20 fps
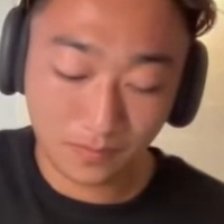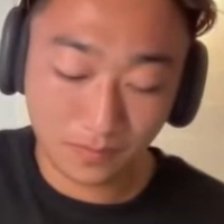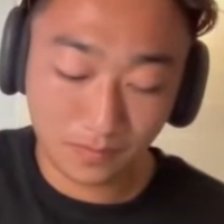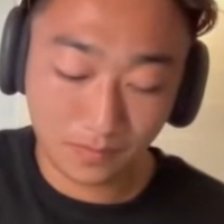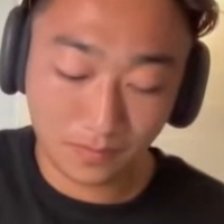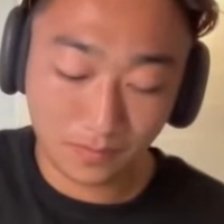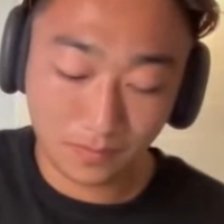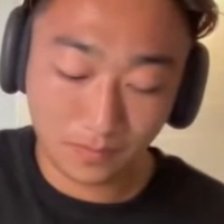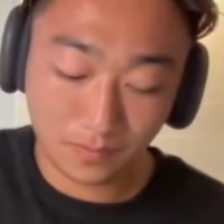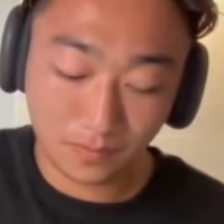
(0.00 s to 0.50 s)

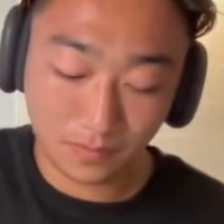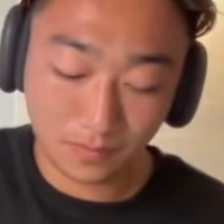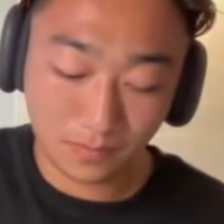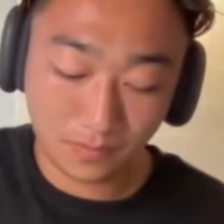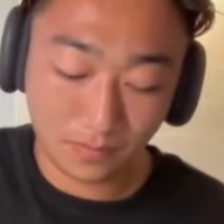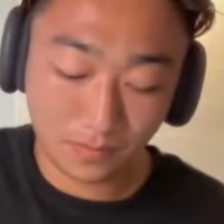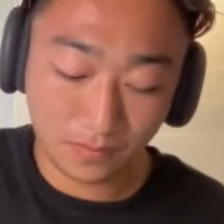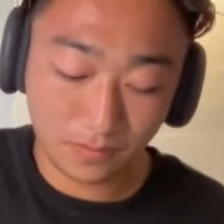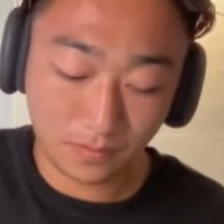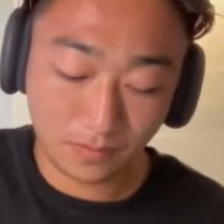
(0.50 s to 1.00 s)

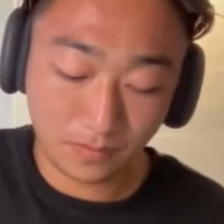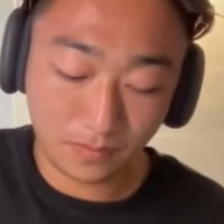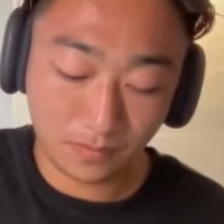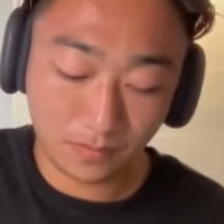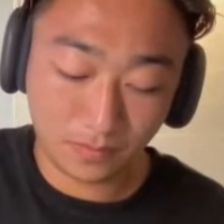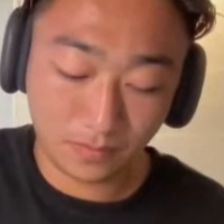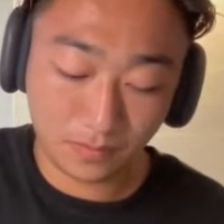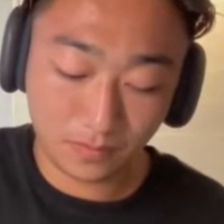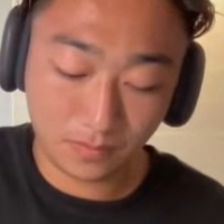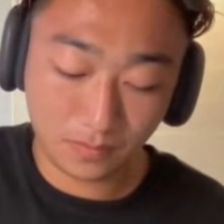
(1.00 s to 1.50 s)

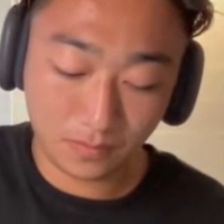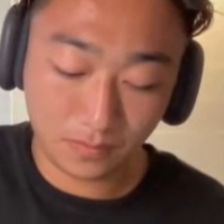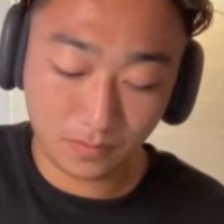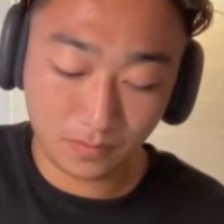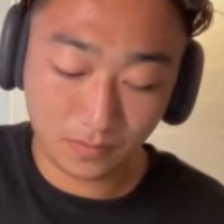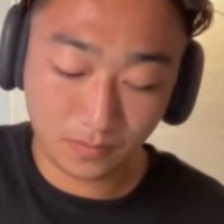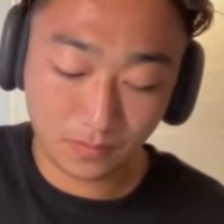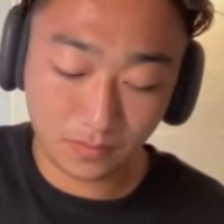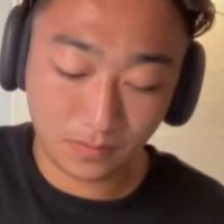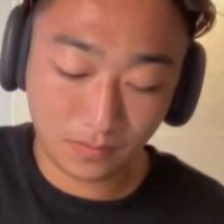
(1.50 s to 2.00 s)

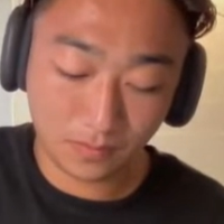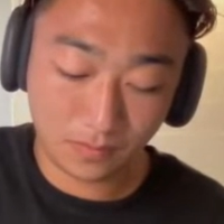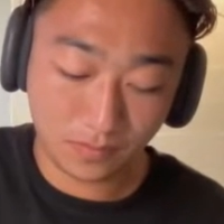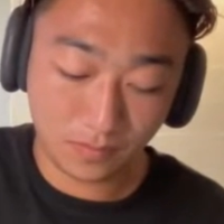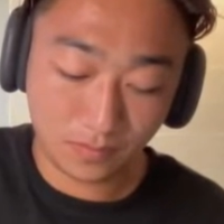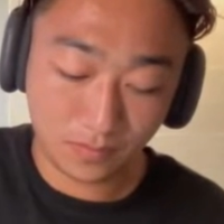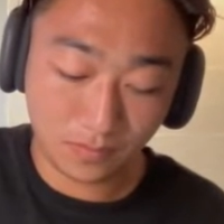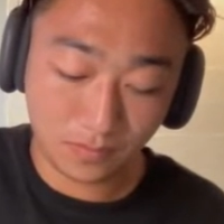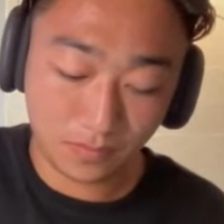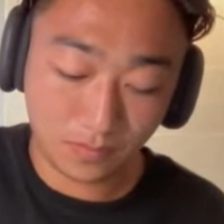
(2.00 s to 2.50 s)

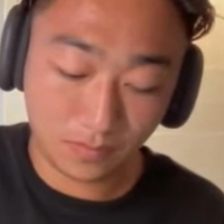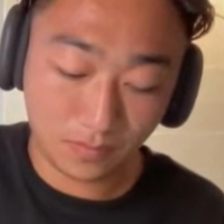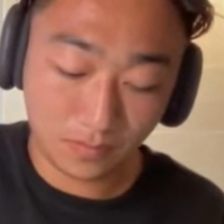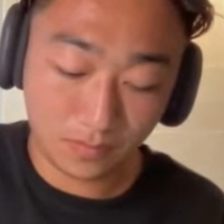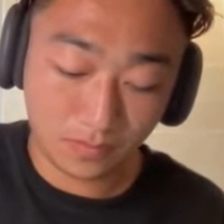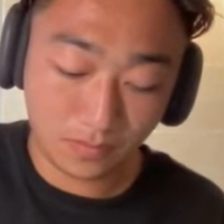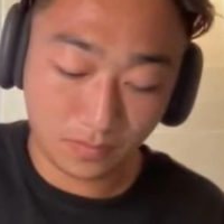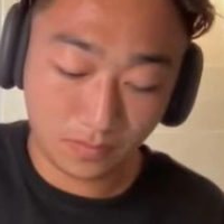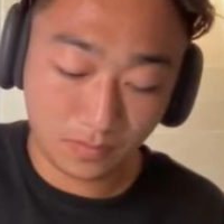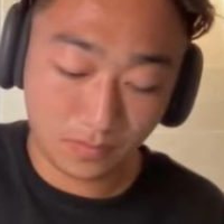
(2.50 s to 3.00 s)

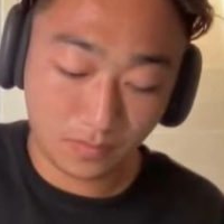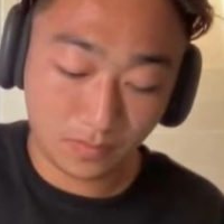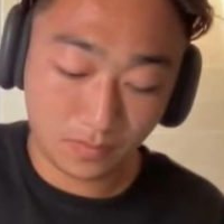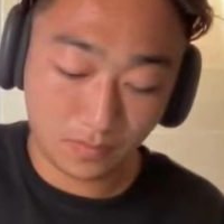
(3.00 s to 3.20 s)
No words are spoken by the person on screen.